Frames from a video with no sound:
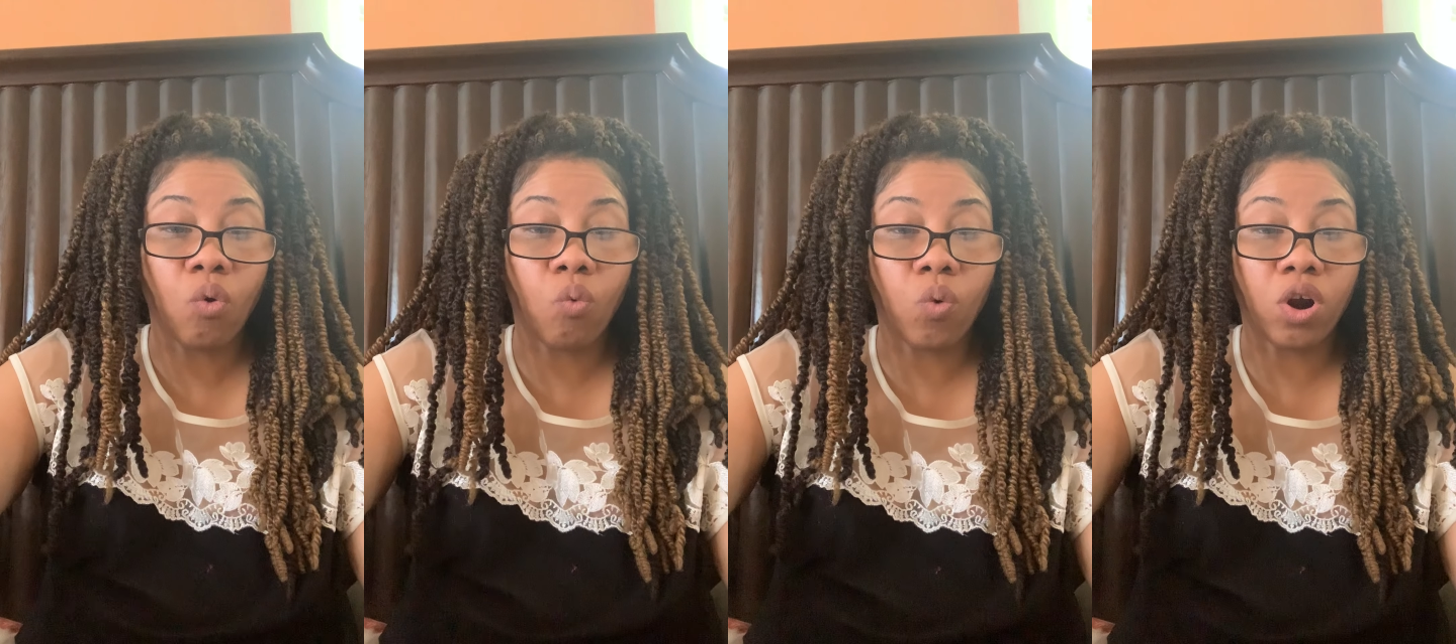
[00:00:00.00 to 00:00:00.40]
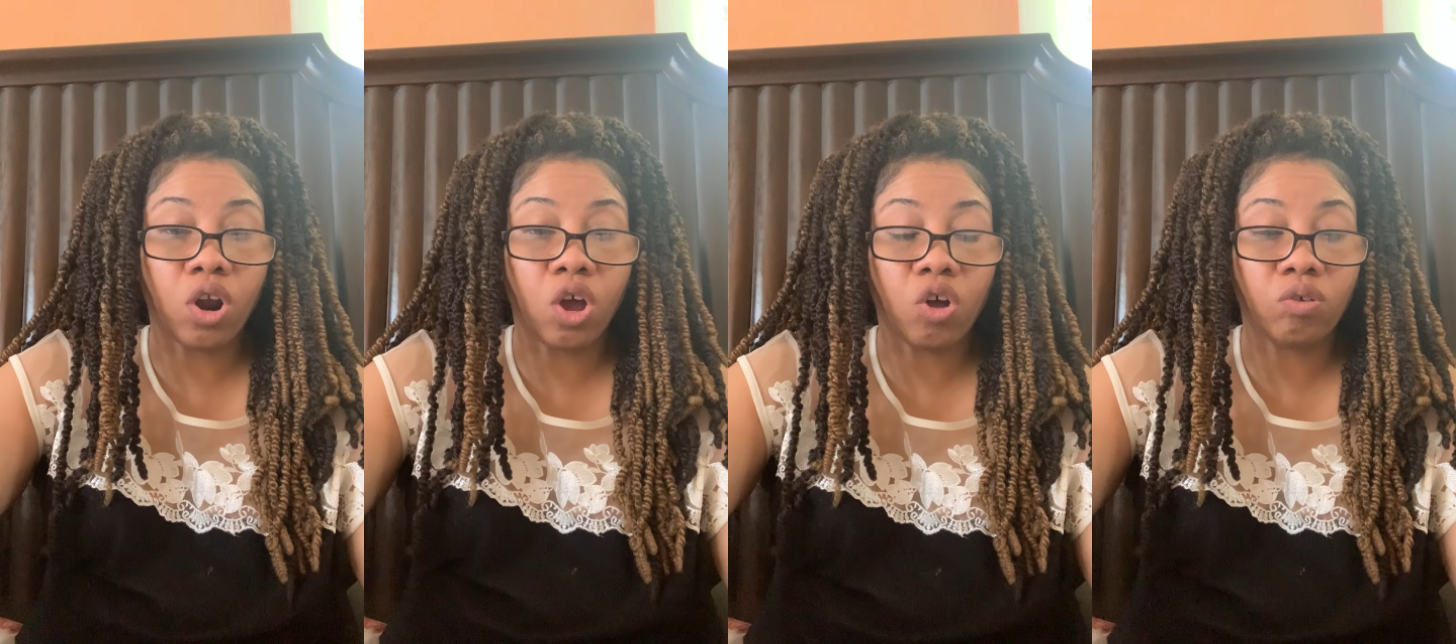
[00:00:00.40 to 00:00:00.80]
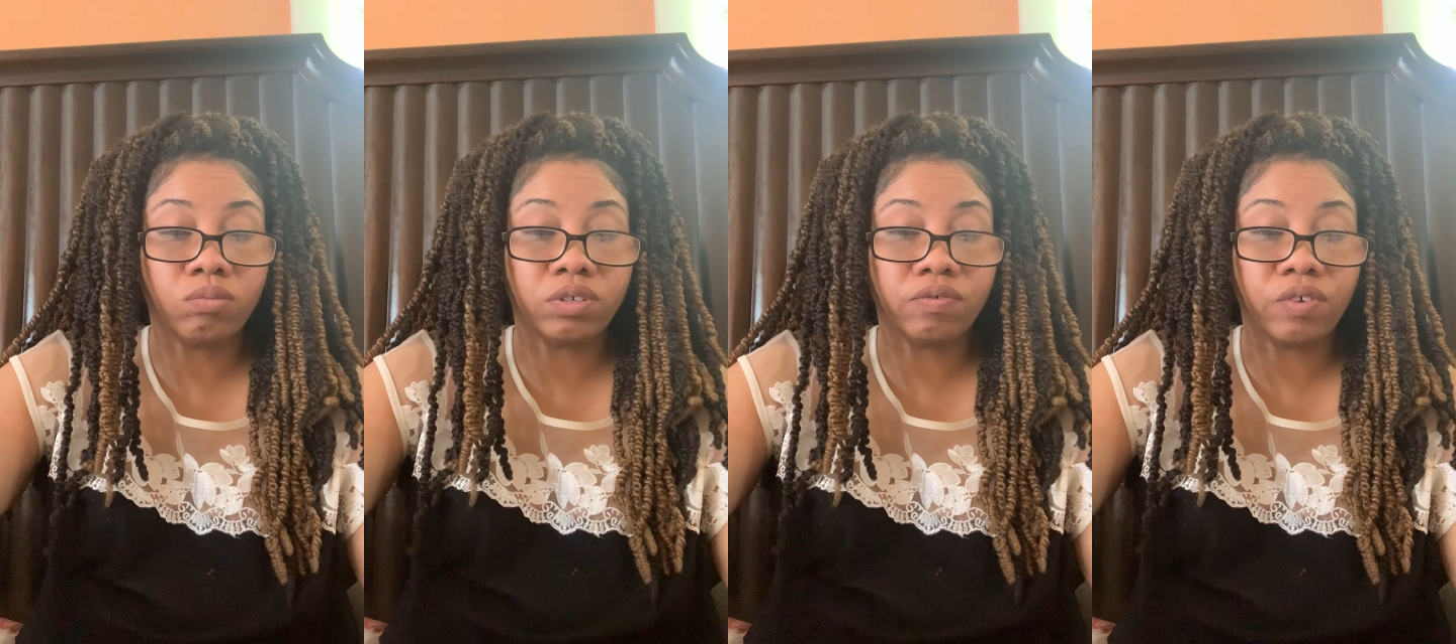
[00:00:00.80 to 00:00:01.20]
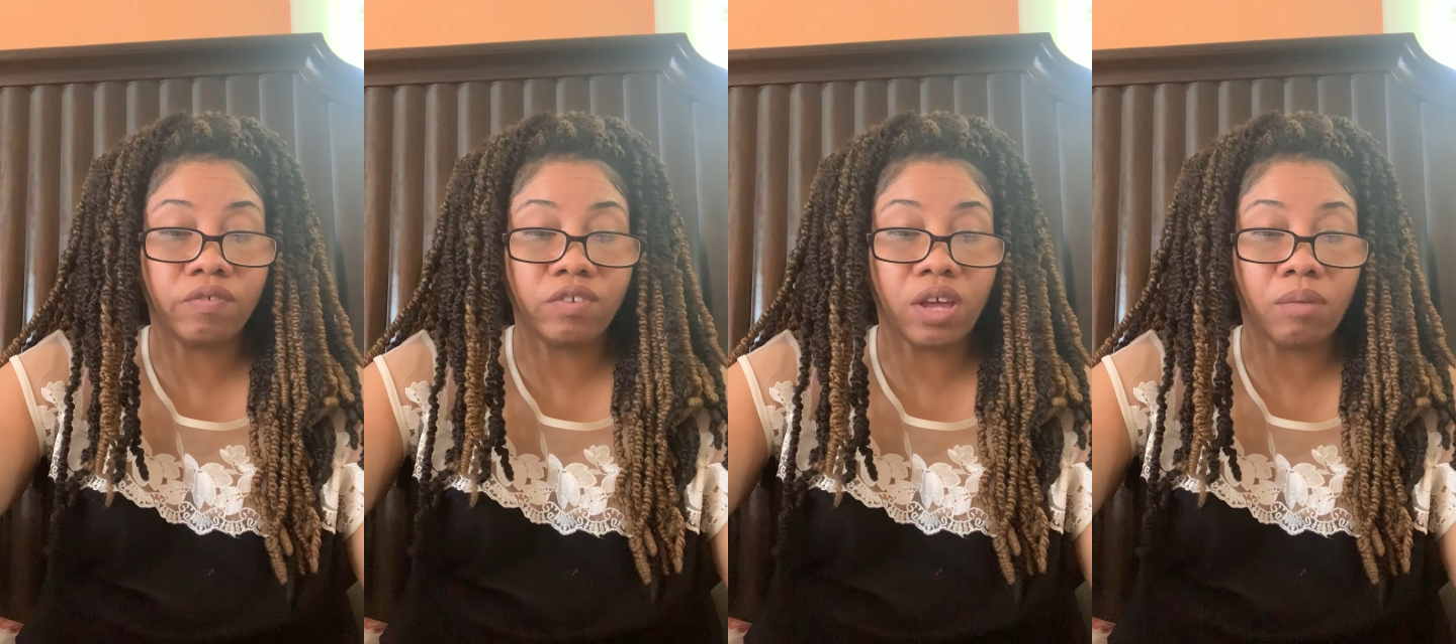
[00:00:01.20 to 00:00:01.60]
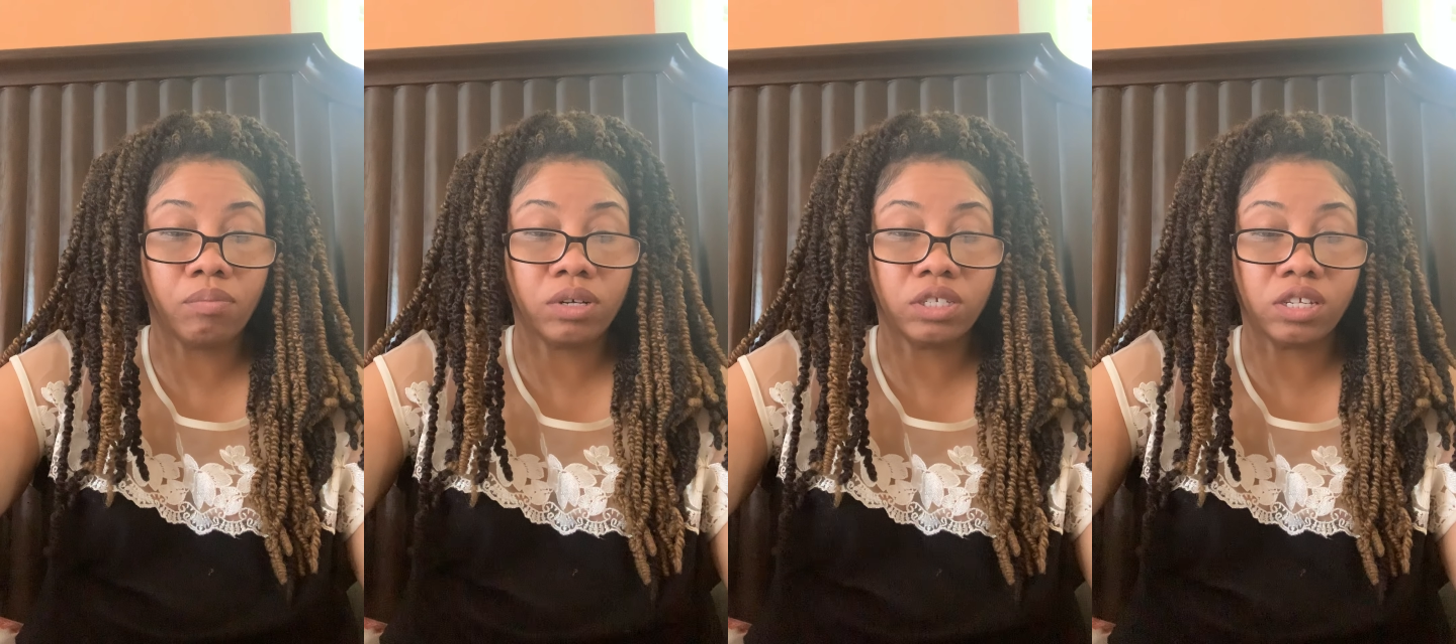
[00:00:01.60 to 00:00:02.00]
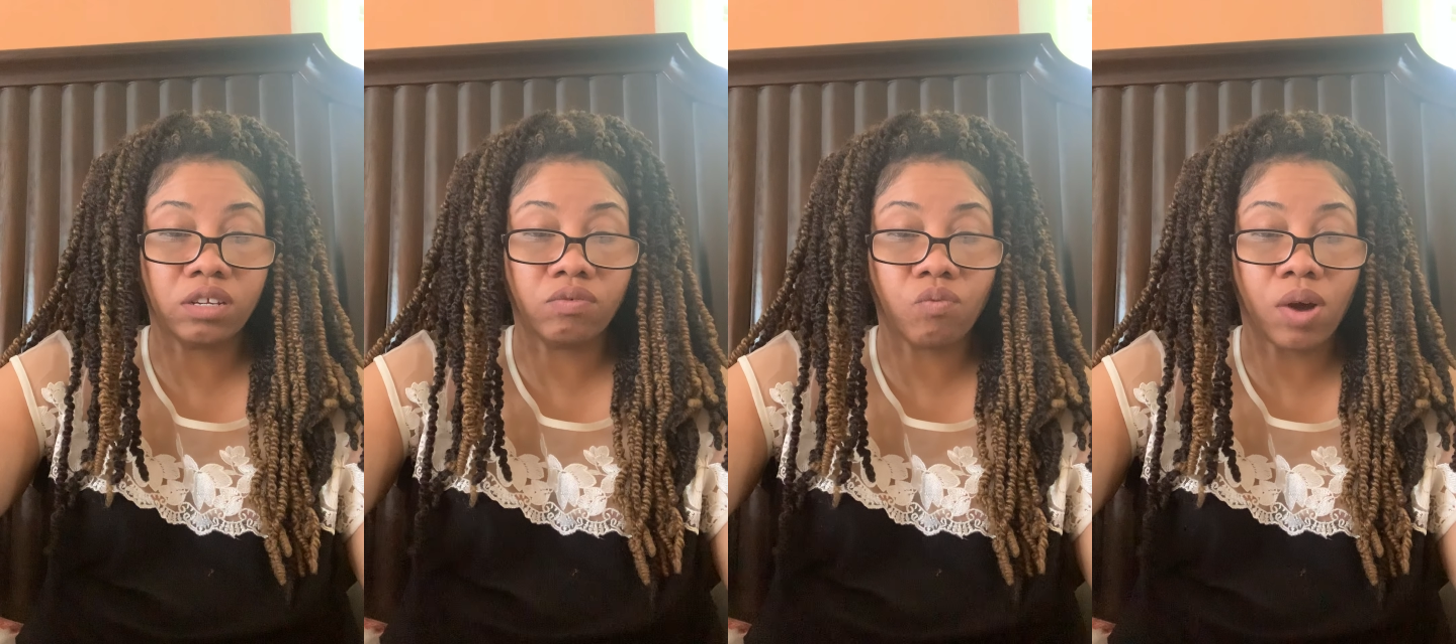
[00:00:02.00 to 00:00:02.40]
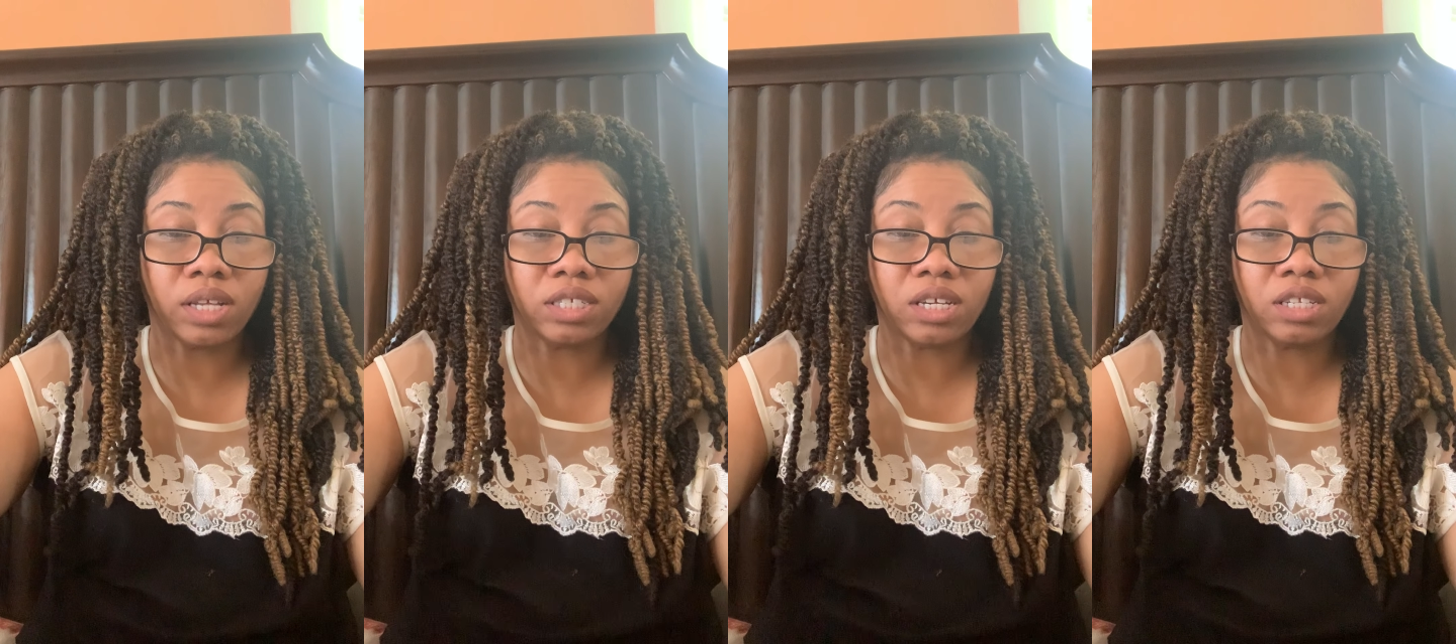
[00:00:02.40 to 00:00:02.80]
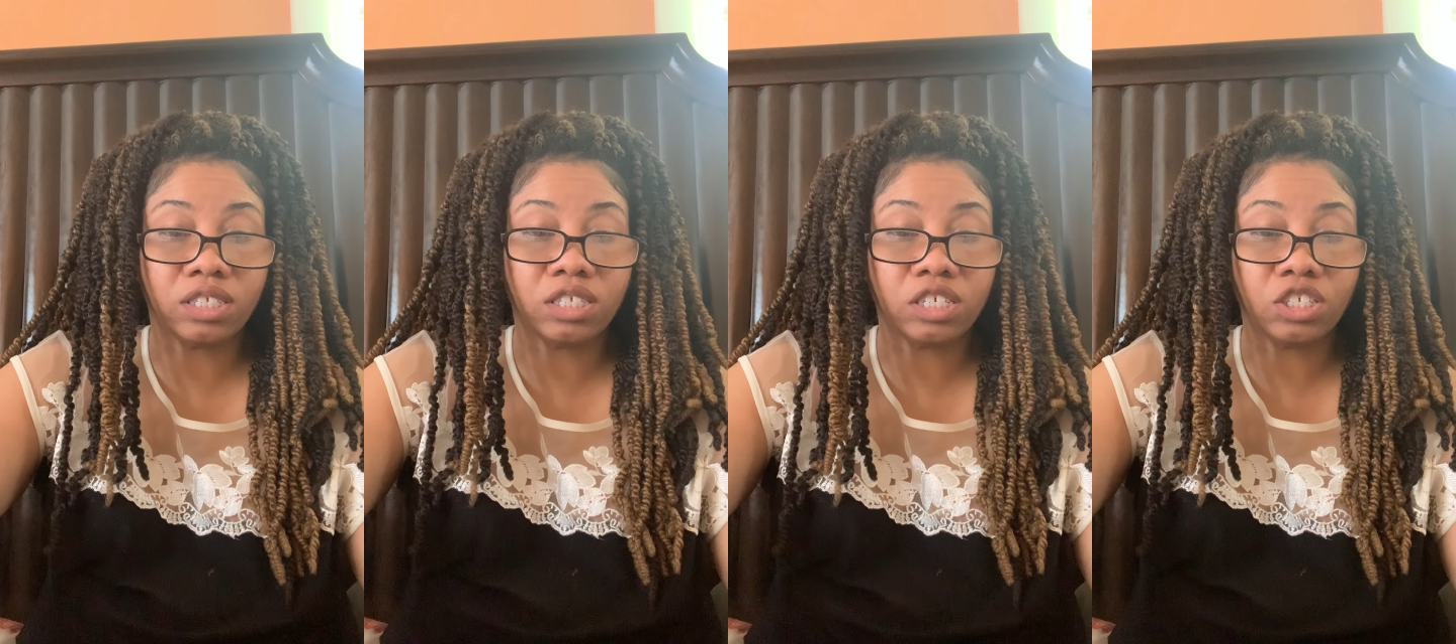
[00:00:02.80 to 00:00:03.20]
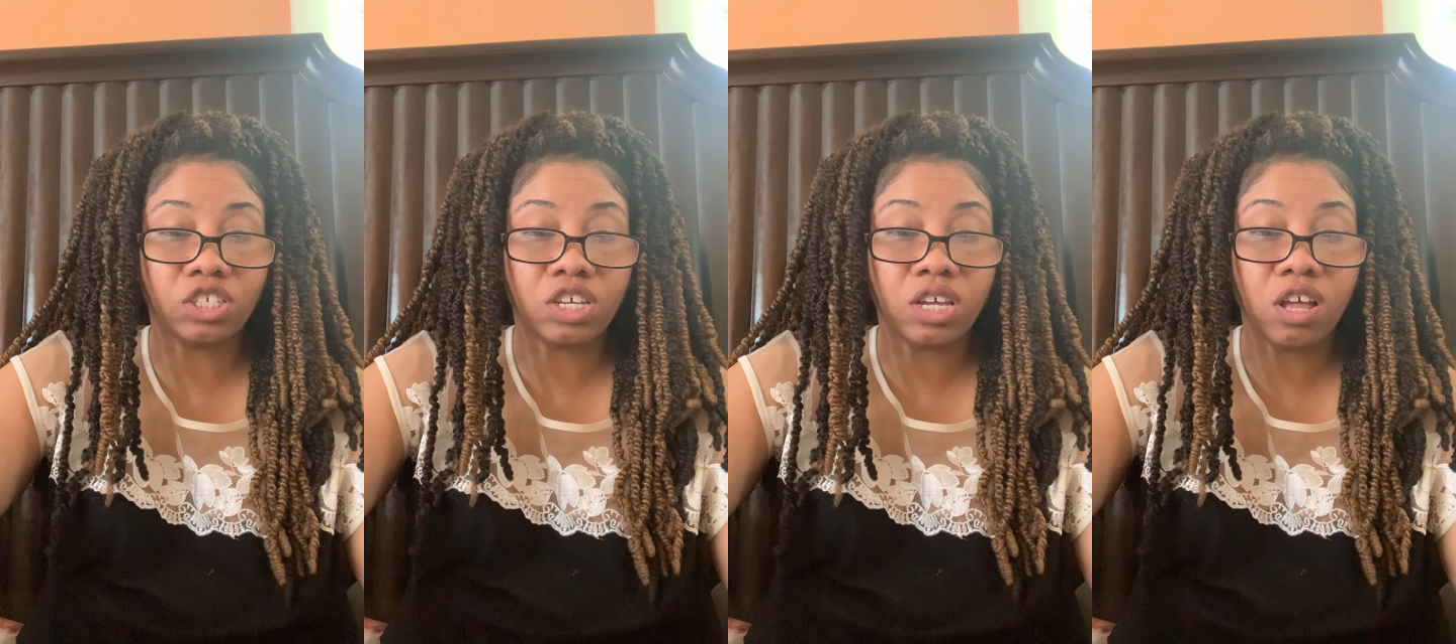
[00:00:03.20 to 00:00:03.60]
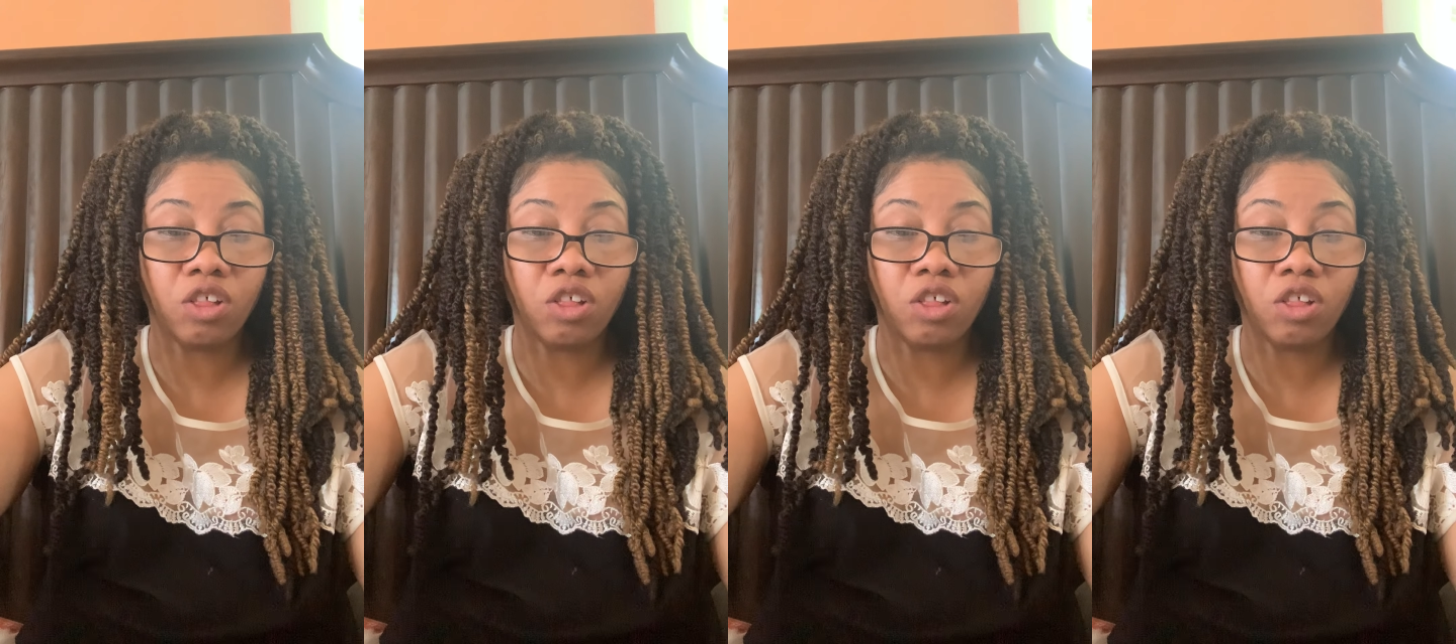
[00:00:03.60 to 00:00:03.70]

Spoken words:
were home to 58% of whites and 63%